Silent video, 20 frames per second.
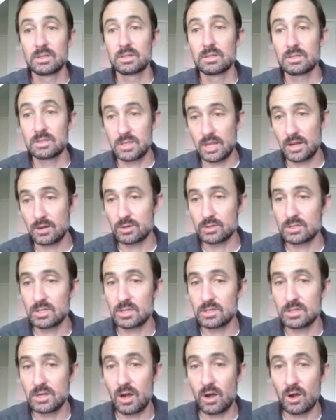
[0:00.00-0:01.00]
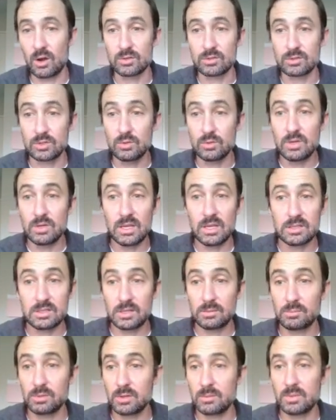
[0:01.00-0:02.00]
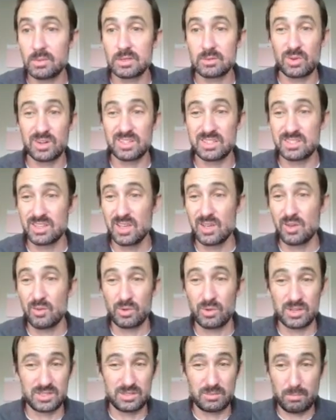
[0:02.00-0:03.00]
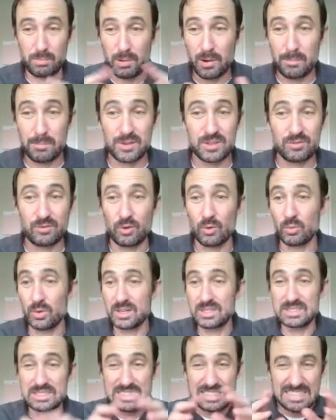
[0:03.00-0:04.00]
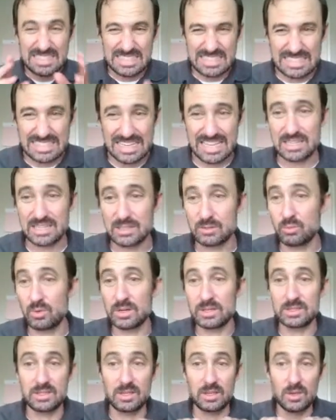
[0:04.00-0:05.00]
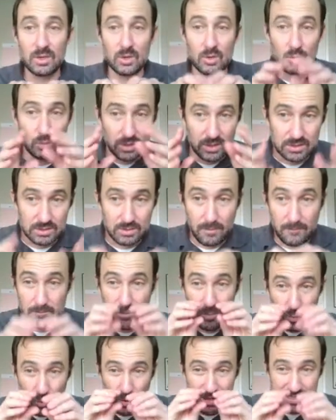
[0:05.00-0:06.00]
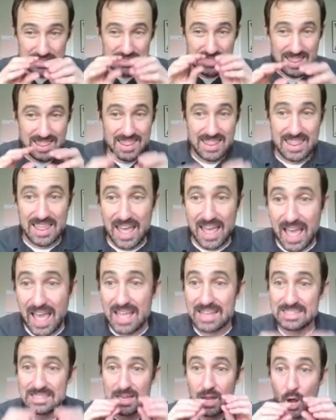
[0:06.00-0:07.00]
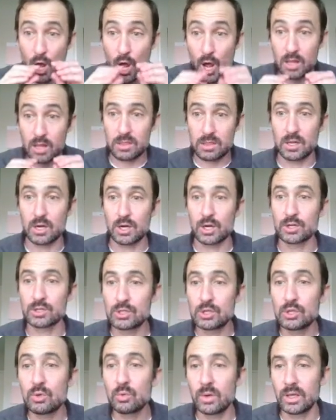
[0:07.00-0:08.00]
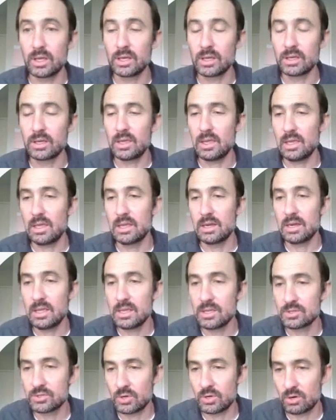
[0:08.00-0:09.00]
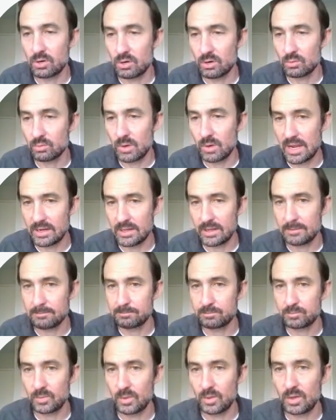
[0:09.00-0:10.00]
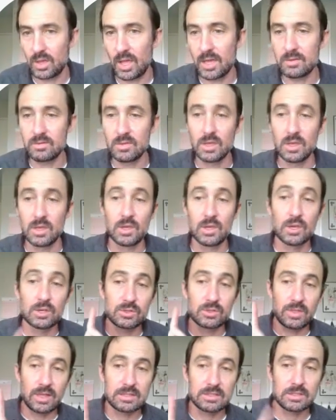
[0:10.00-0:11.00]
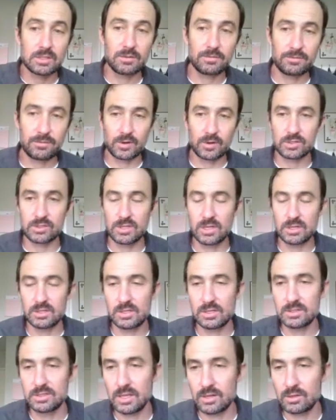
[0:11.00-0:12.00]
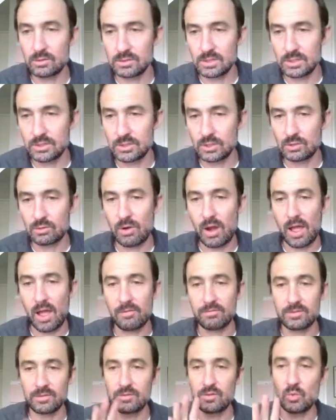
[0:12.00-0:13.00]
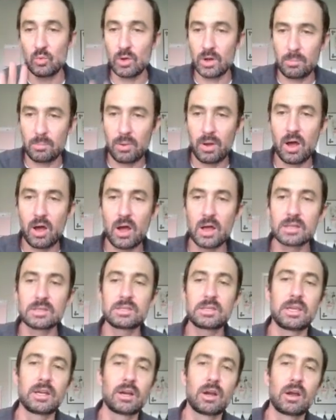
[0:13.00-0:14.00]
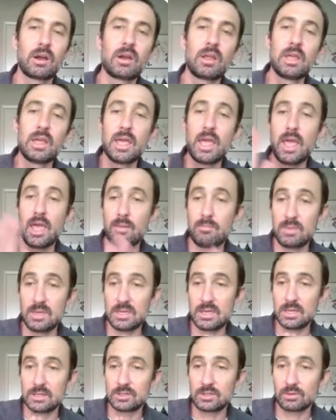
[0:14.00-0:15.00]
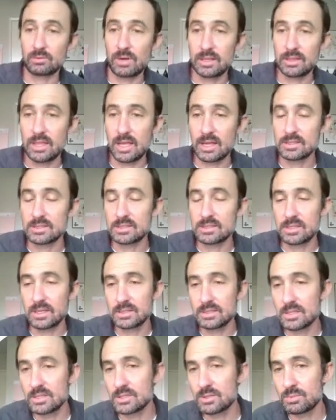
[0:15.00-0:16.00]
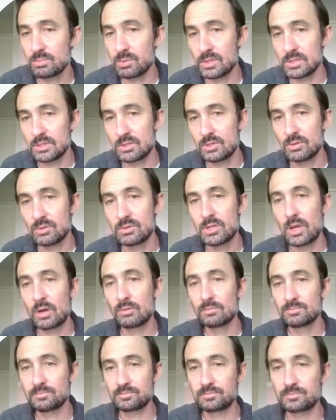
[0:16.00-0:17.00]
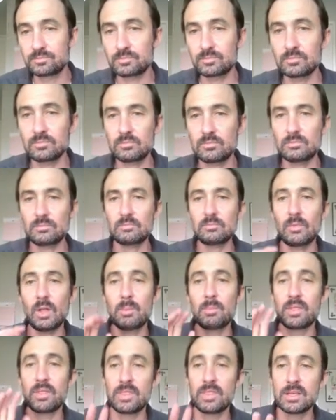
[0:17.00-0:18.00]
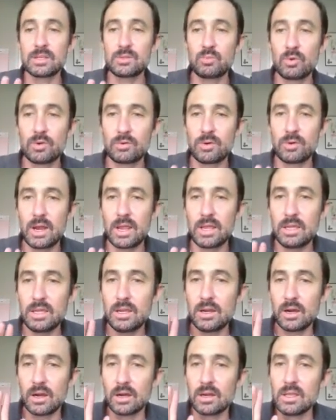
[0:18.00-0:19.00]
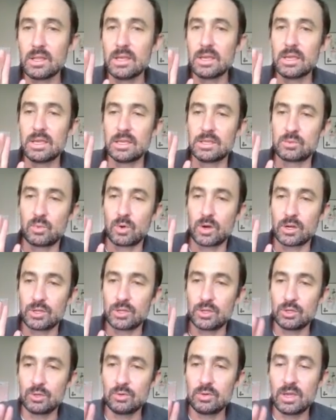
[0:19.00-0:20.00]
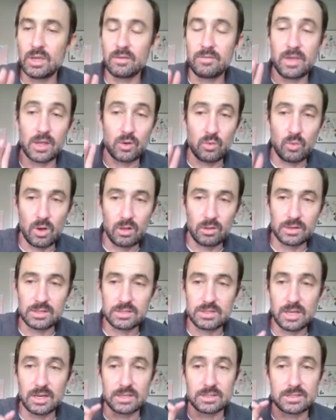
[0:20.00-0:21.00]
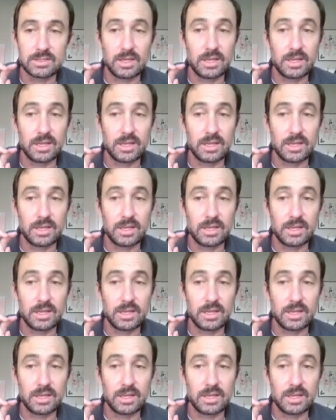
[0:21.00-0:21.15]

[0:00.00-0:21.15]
Sandra Cisneros? Unique simply means what is what is purposeful, what is distinct, what is what is what is that author doing in his or her writing? Okay, so that's the first sentence that you'll need to craft. If you want to pause here and begin to write that sentence, please do so. But this one right here is where you give a quality sentence.